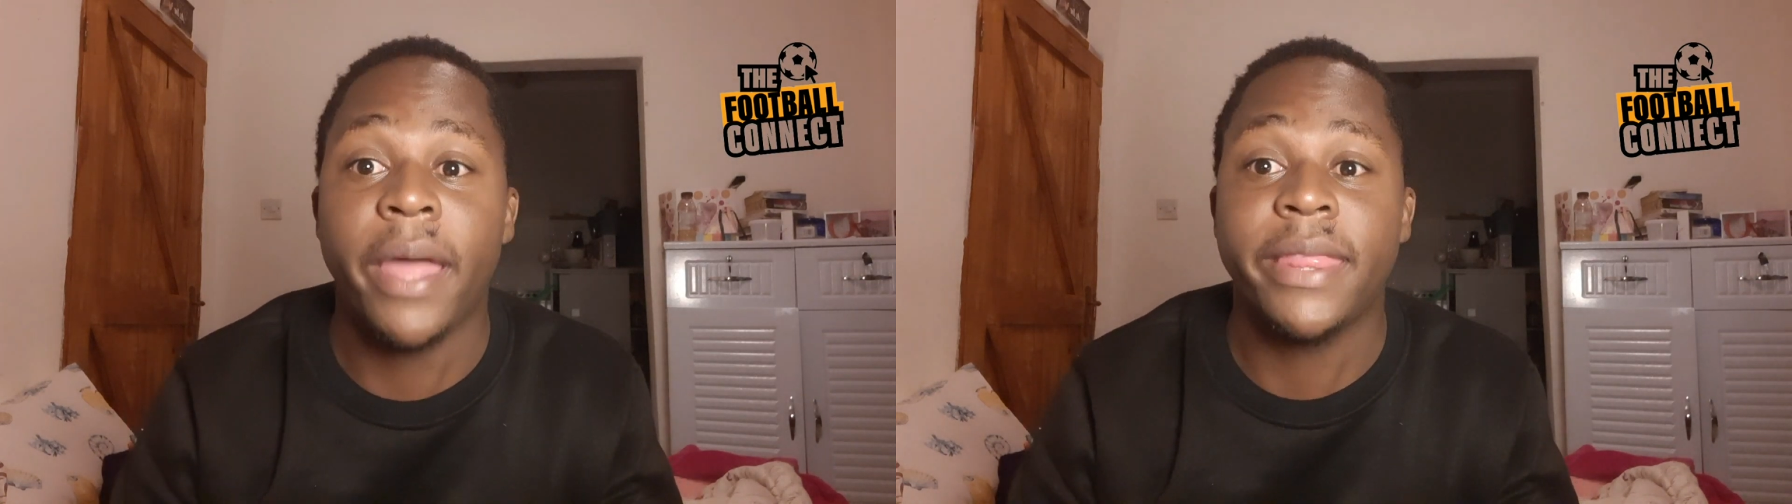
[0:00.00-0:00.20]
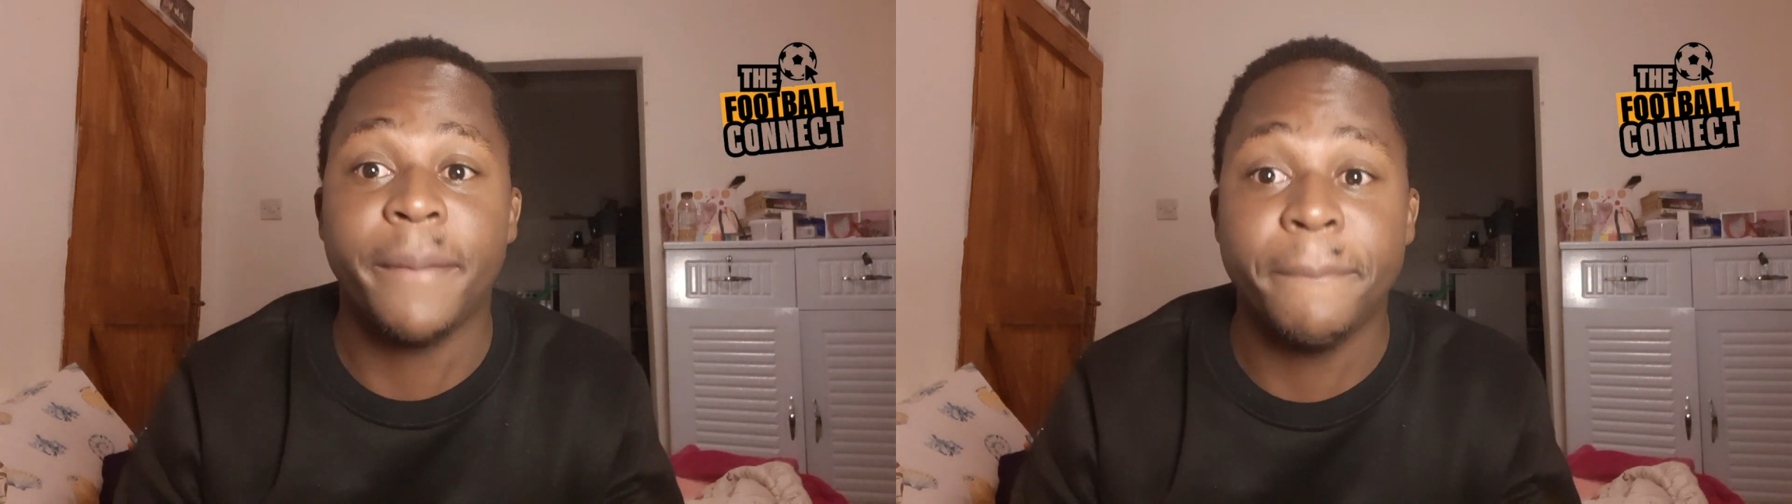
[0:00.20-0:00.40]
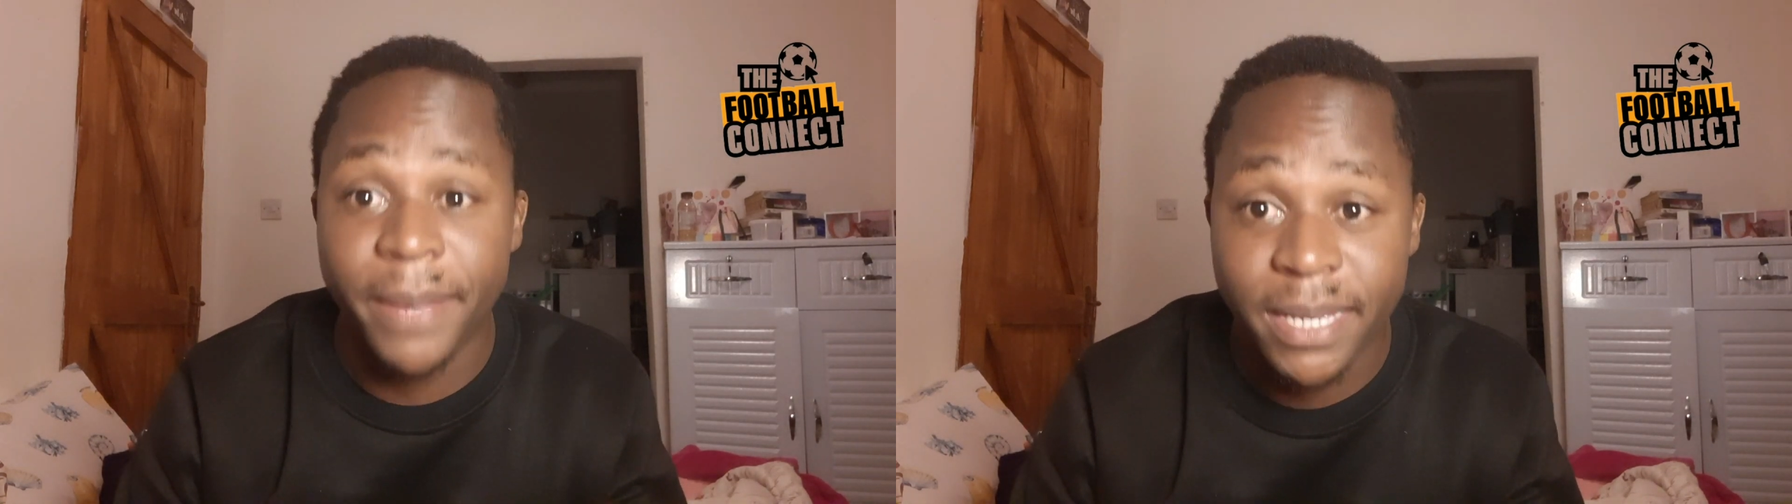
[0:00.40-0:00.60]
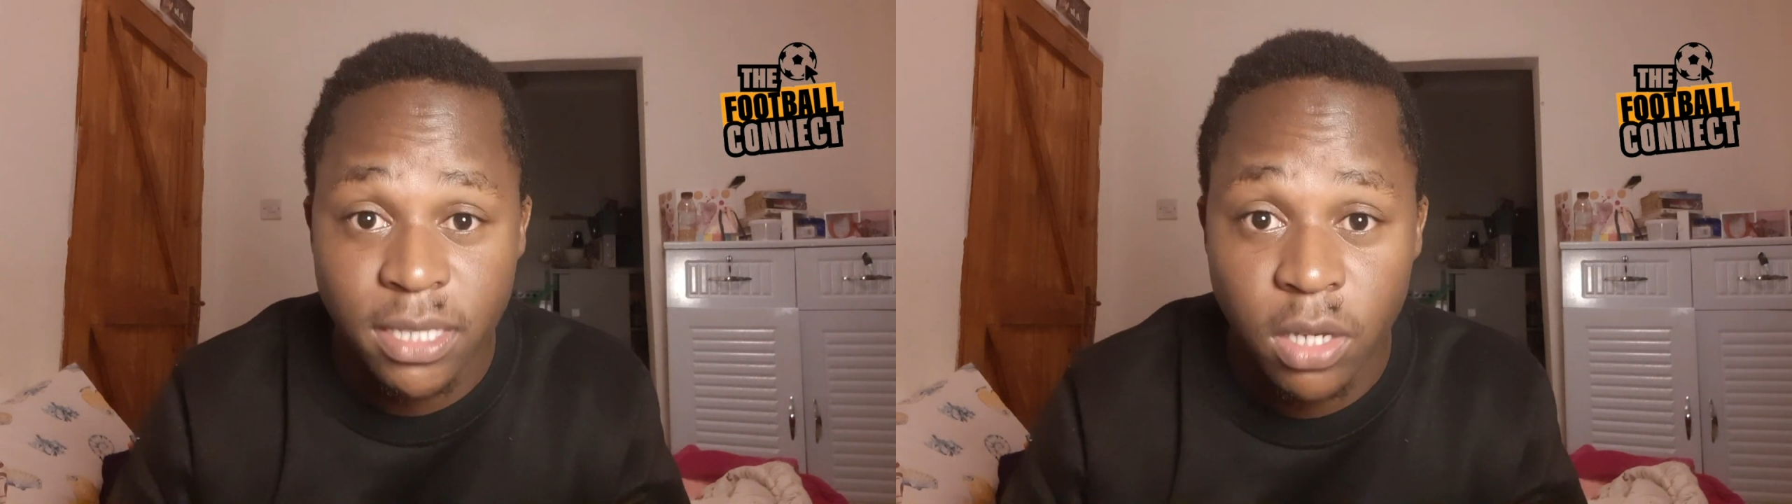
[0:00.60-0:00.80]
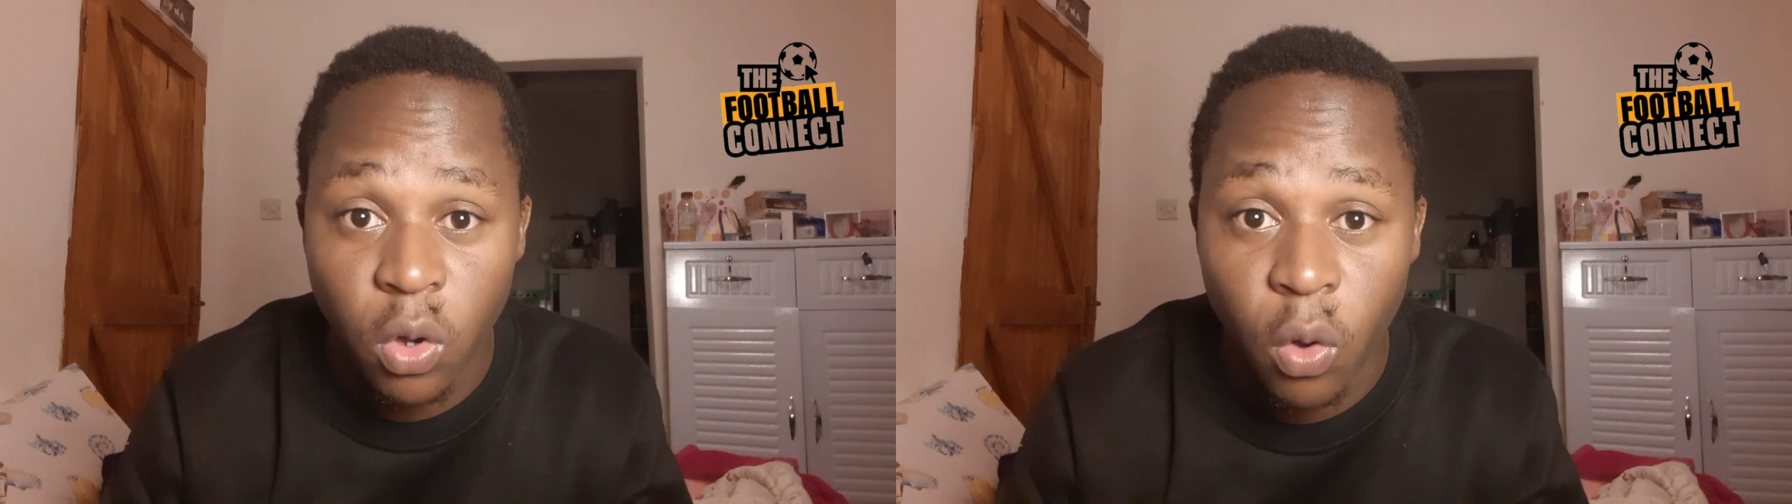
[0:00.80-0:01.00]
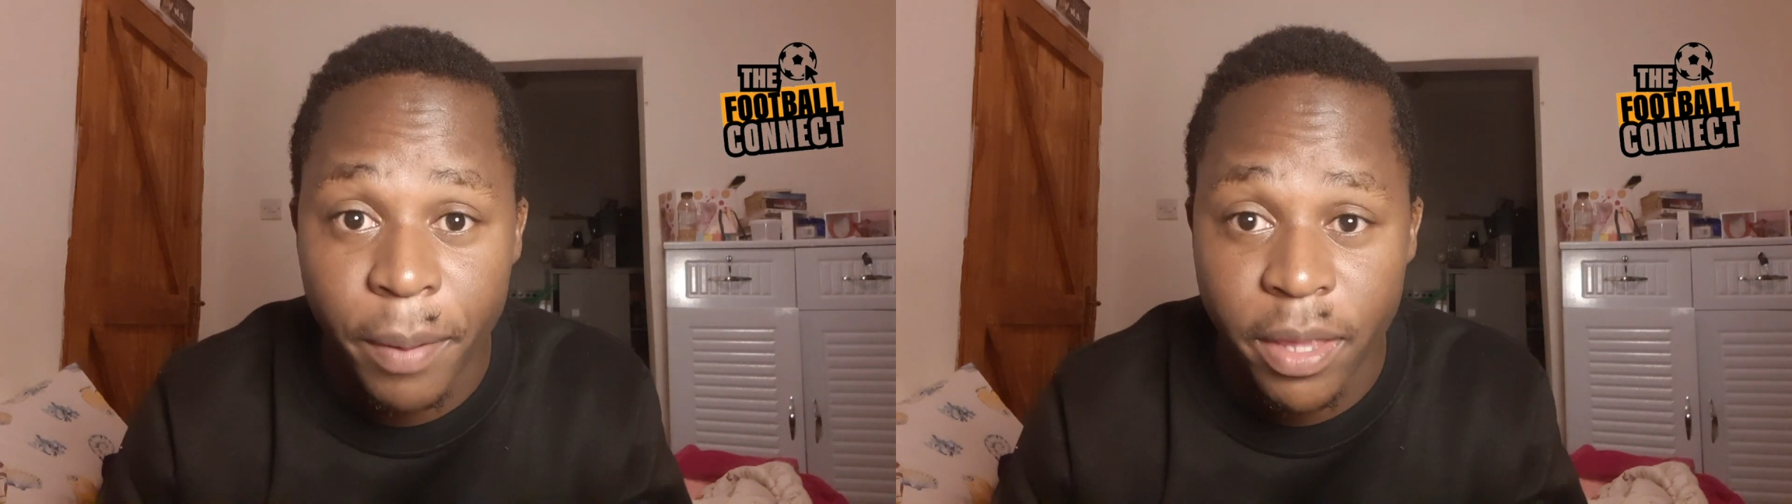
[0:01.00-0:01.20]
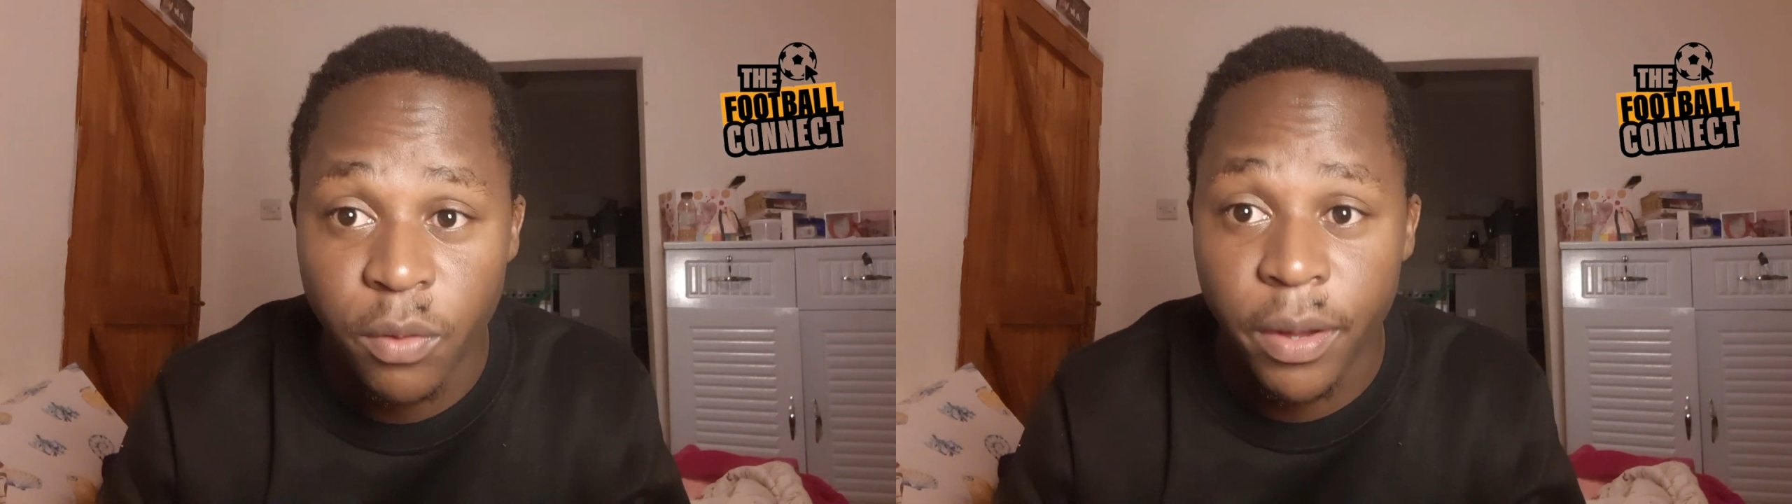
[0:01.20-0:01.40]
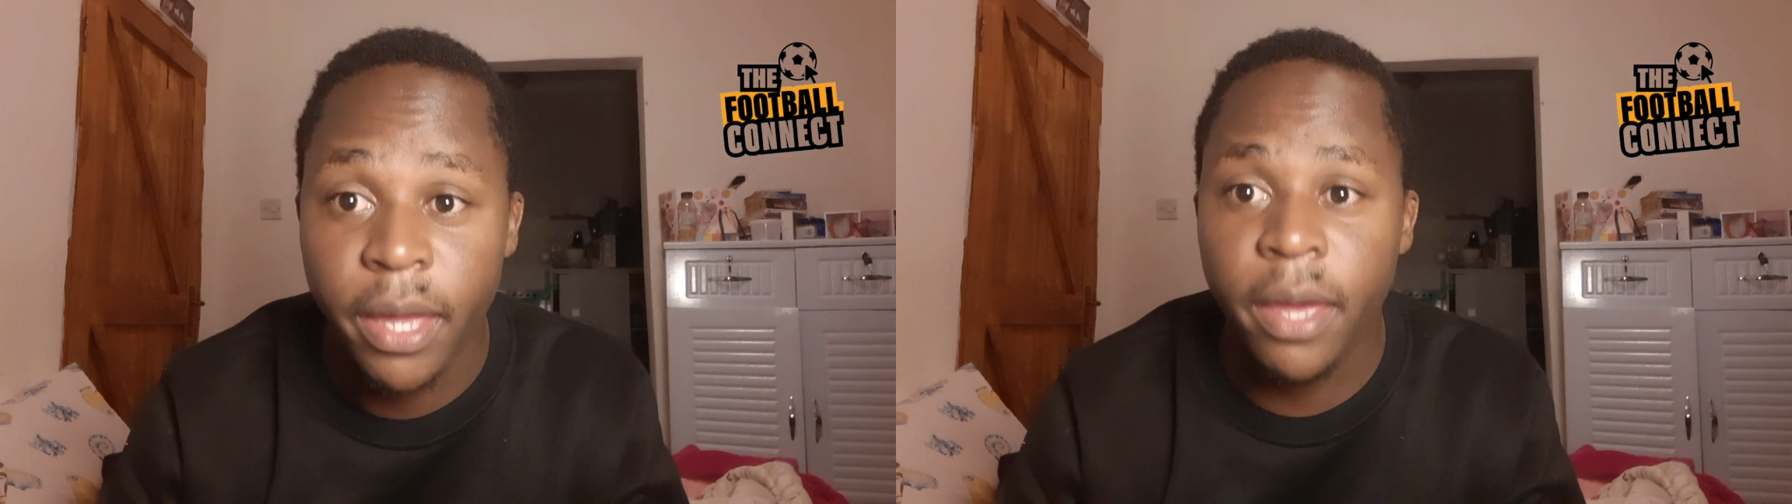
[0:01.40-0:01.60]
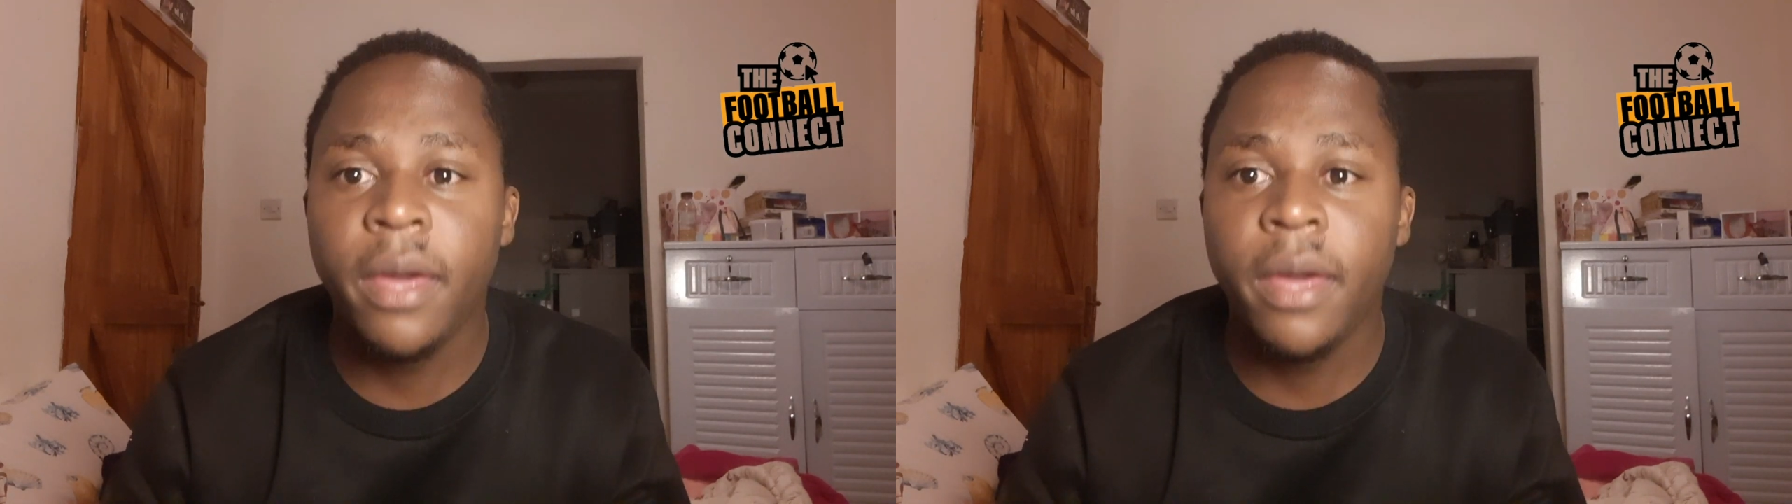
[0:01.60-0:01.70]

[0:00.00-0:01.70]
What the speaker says: an amazing goal, by the way.